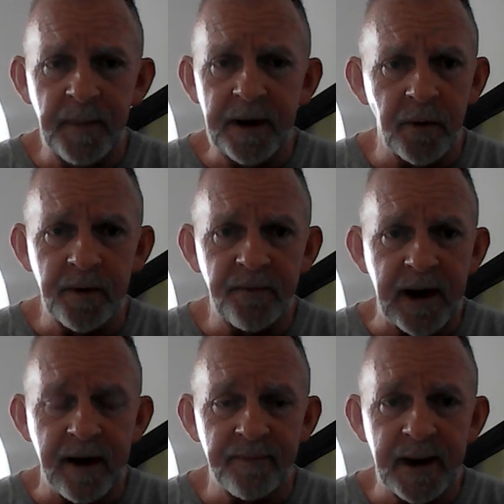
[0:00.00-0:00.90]
you'll be doing
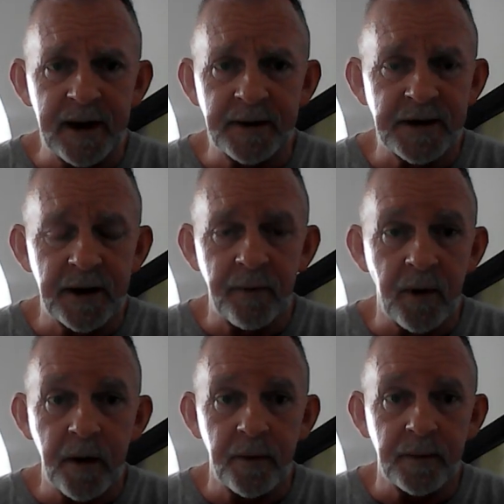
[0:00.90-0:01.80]
five minutes in a
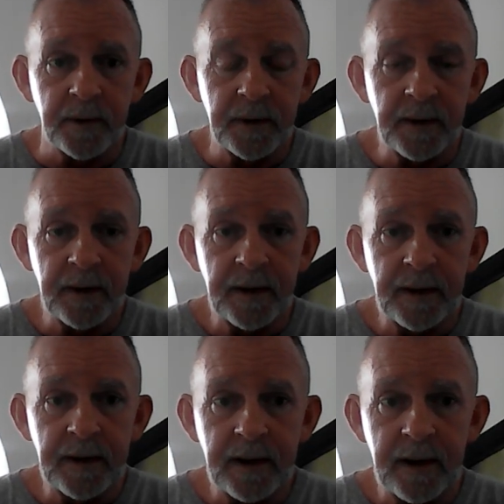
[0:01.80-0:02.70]
row,
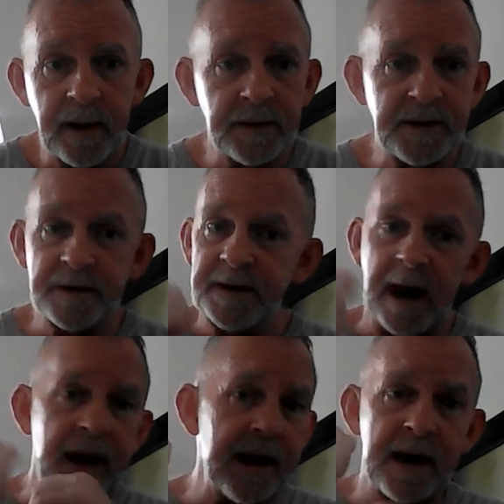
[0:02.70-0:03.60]
uh, just
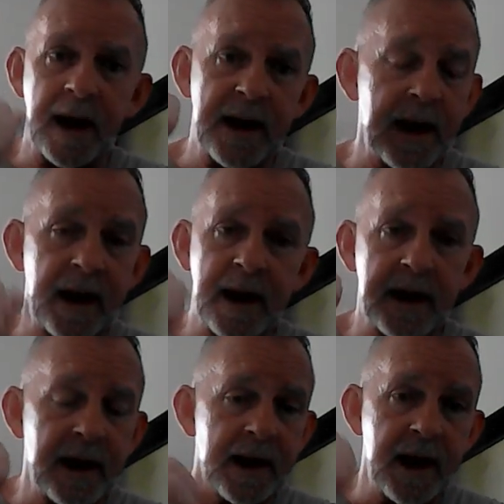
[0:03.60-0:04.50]
da da da da da
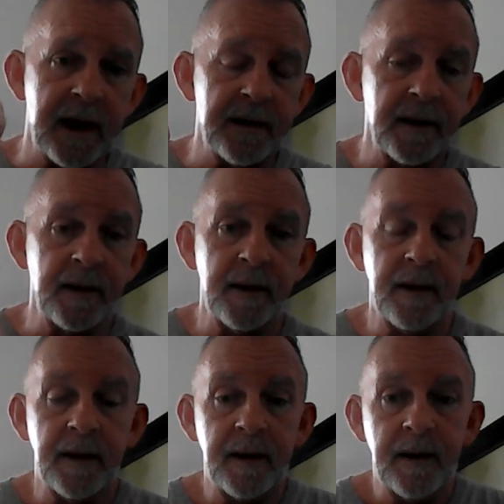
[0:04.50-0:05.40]
da da da,
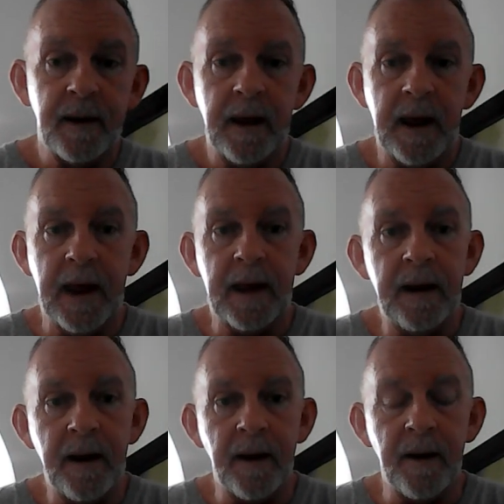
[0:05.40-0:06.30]

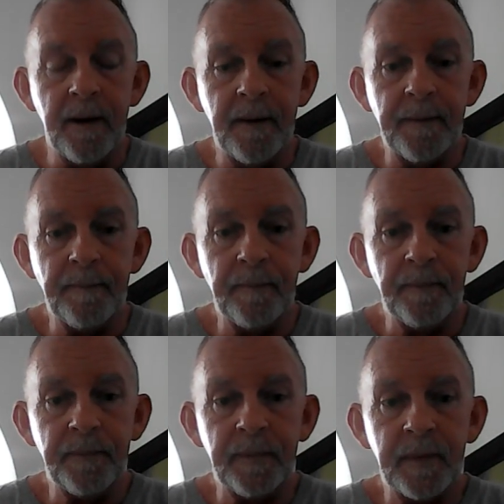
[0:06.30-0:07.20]
and uh,
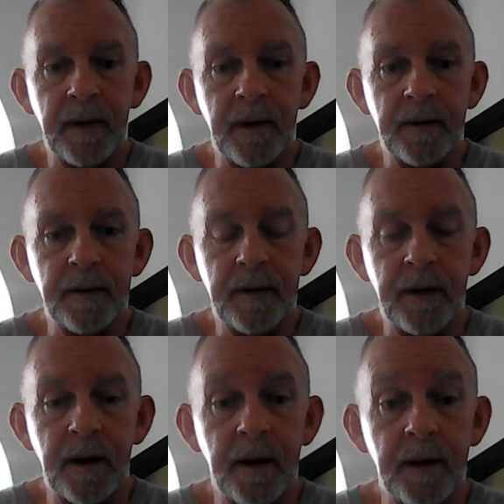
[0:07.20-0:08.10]

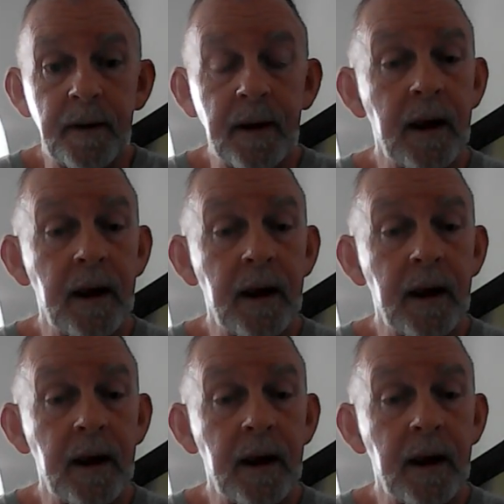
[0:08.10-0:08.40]
uh,